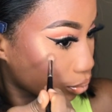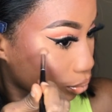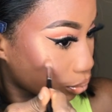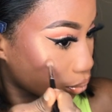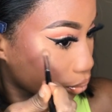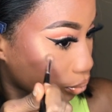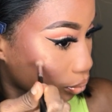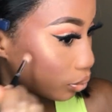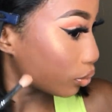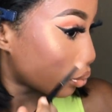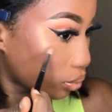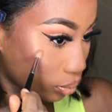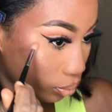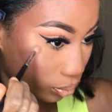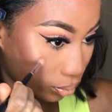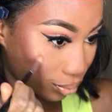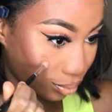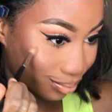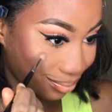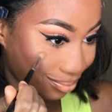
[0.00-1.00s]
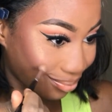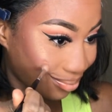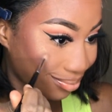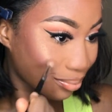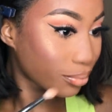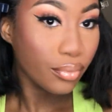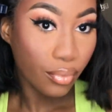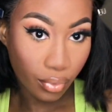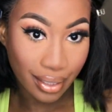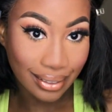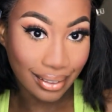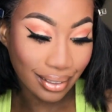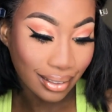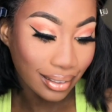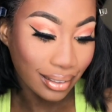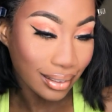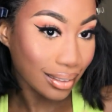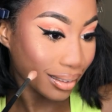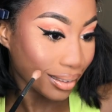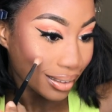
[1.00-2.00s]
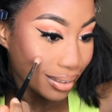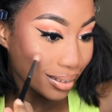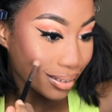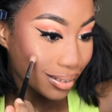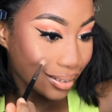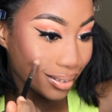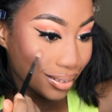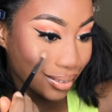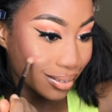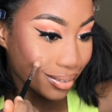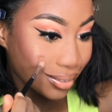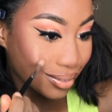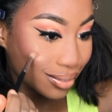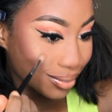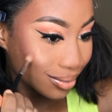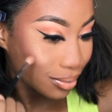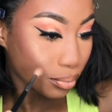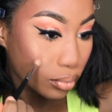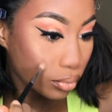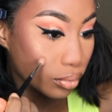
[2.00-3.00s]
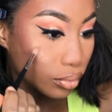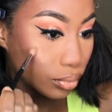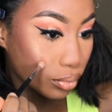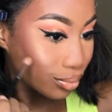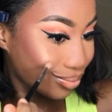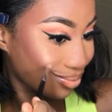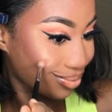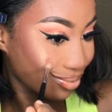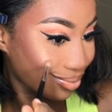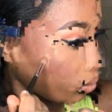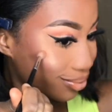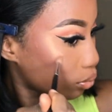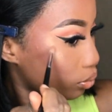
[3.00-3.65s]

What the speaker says: I also smile and apply the highlighter on my cheek area.